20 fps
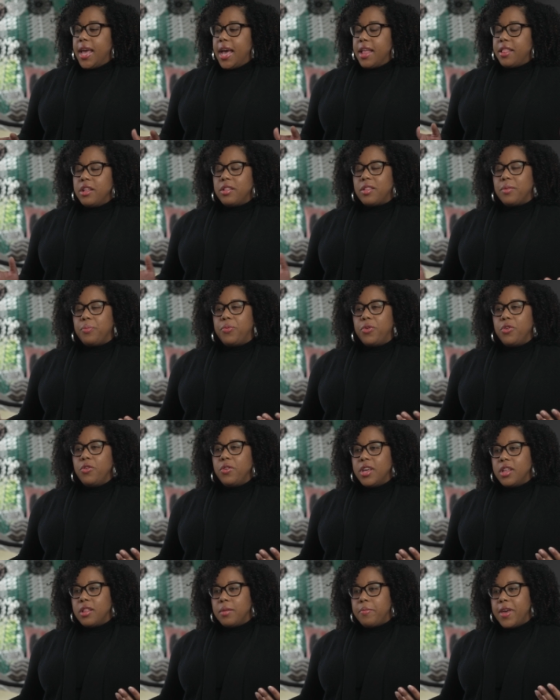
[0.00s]
I think the beauty
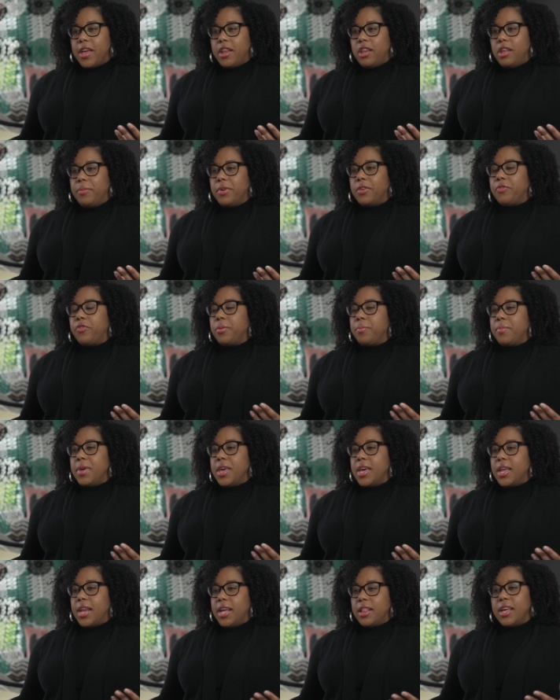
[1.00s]
in the pandemic for me,
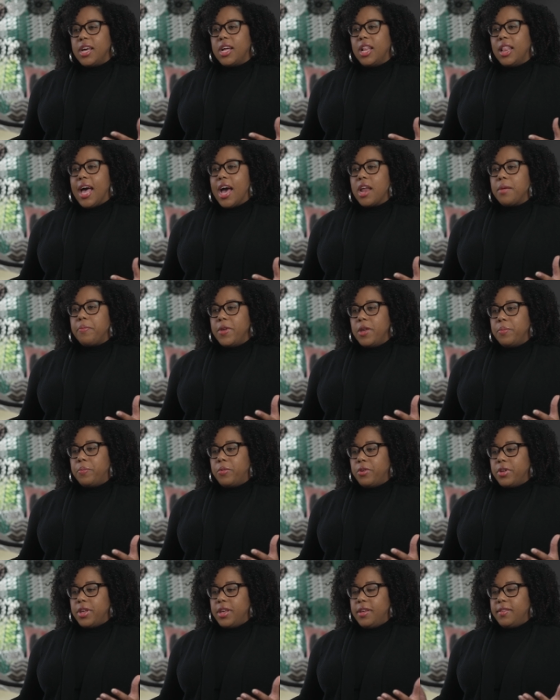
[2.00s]
and I think a lot of
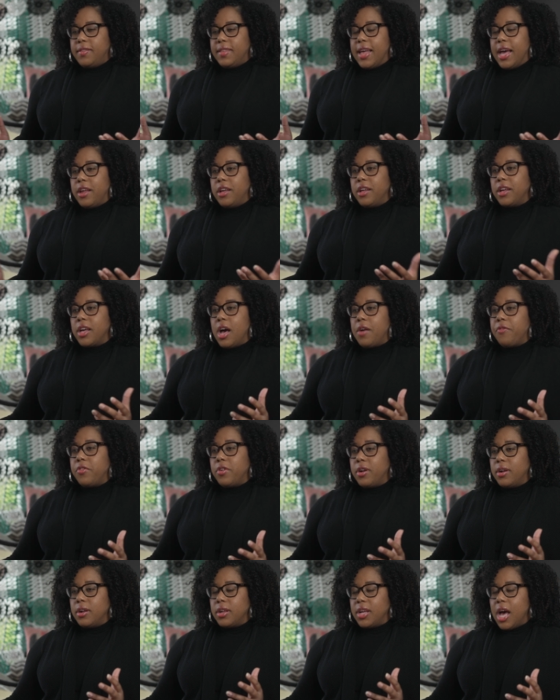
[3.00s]
people, is that
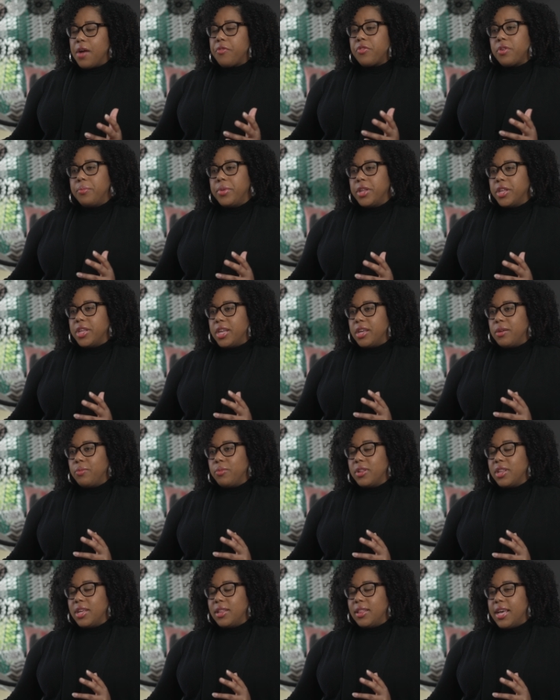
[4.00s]
uncomfortability
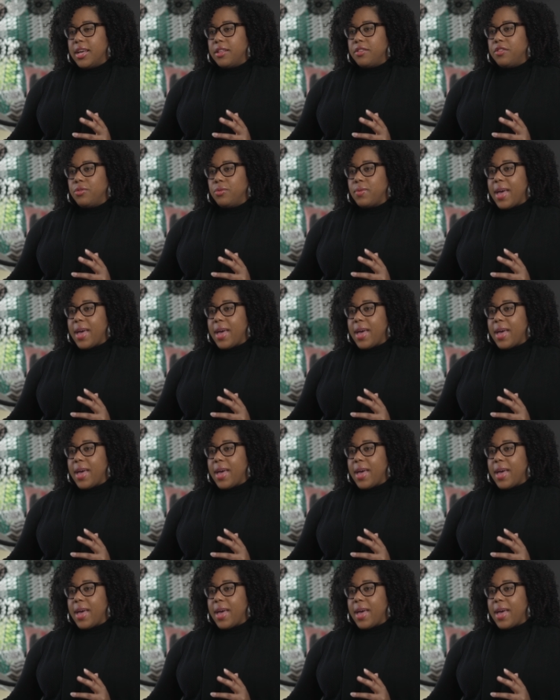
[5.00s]
really led to